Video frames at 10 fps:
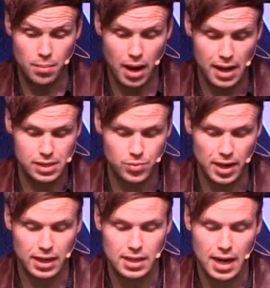our minds,
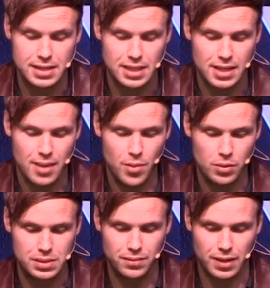recognizing that
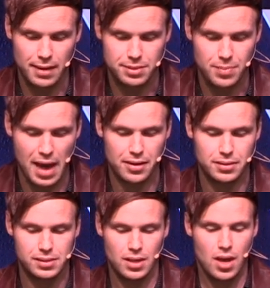most of life's
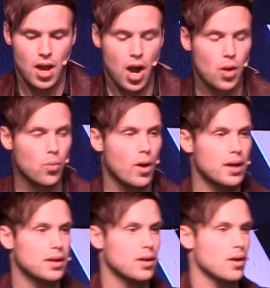battles are
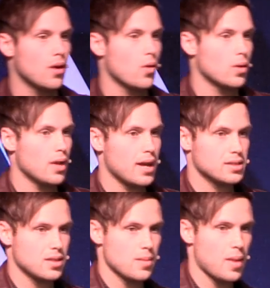won or
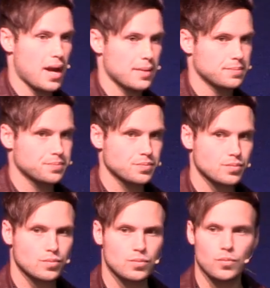lost in the mind.
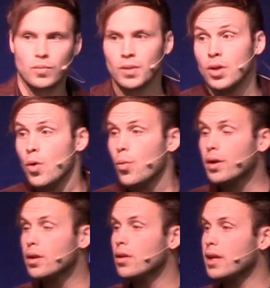
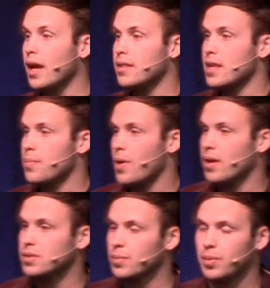We're going to look at the
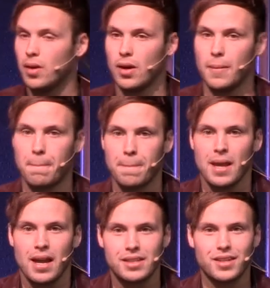Apostle Paul
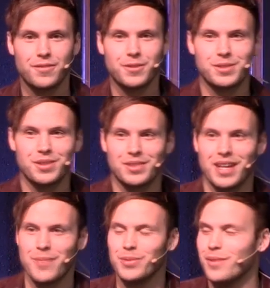as our first
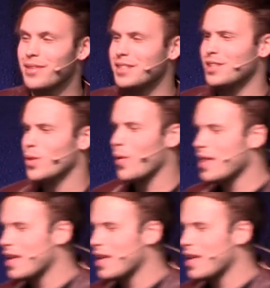example of this, and the